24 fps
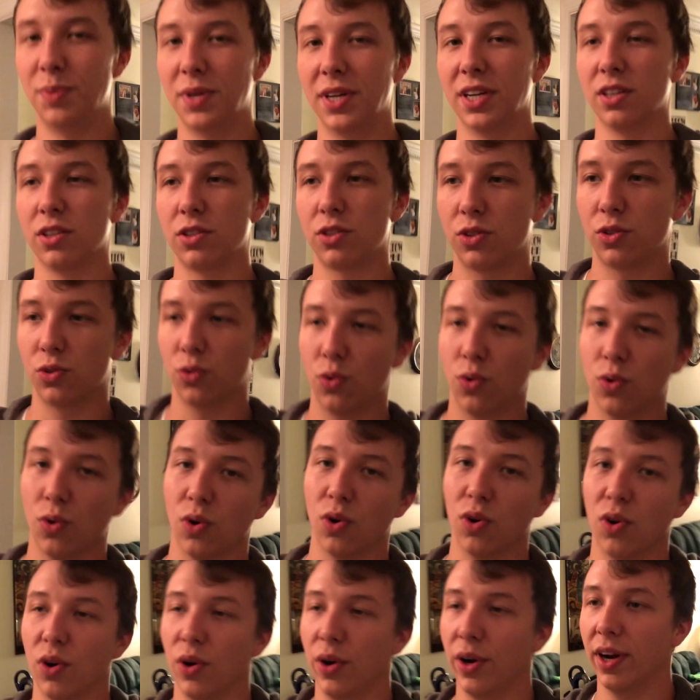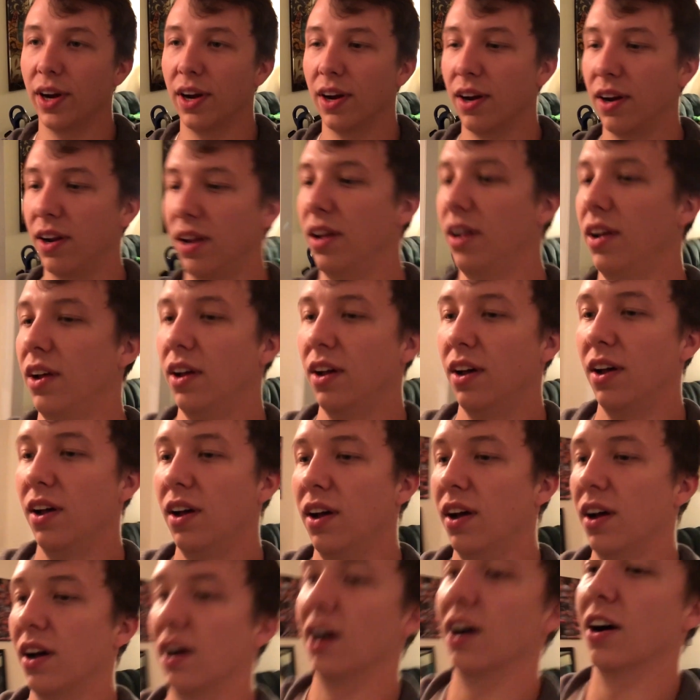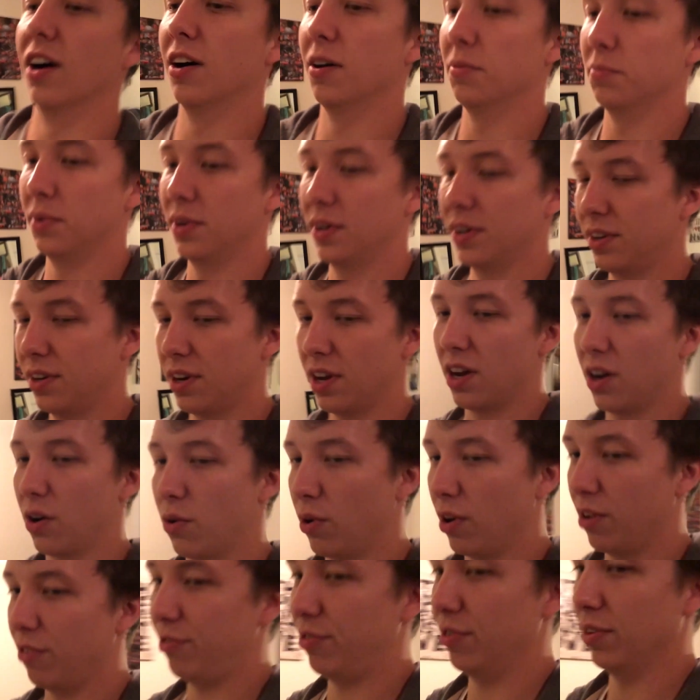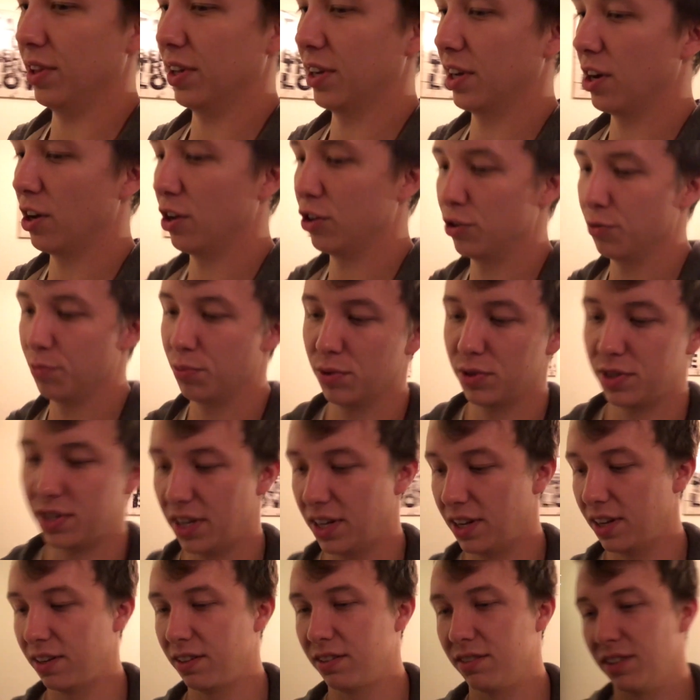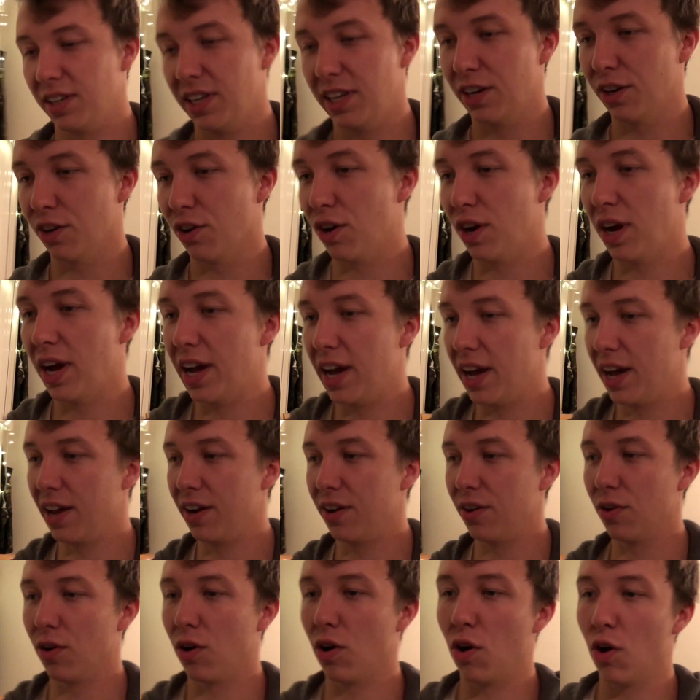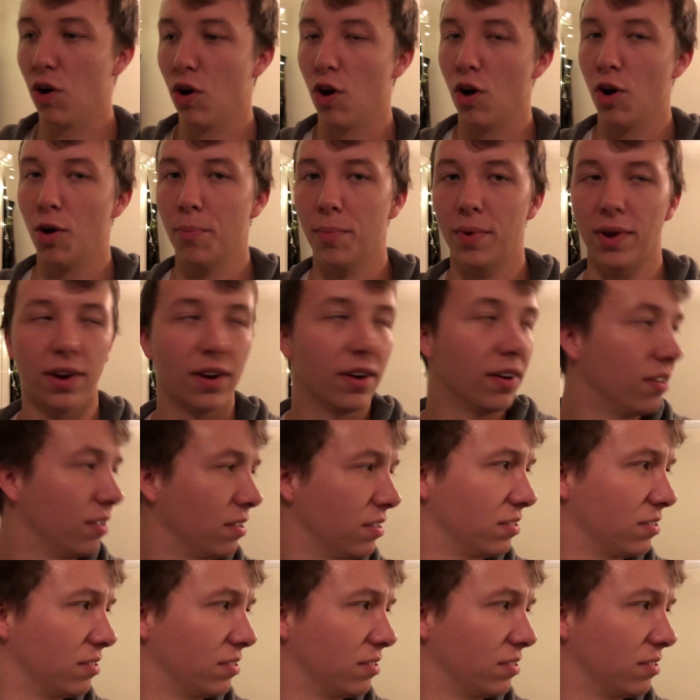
being sore and not quite feeling 100%, hitting her head and her arm and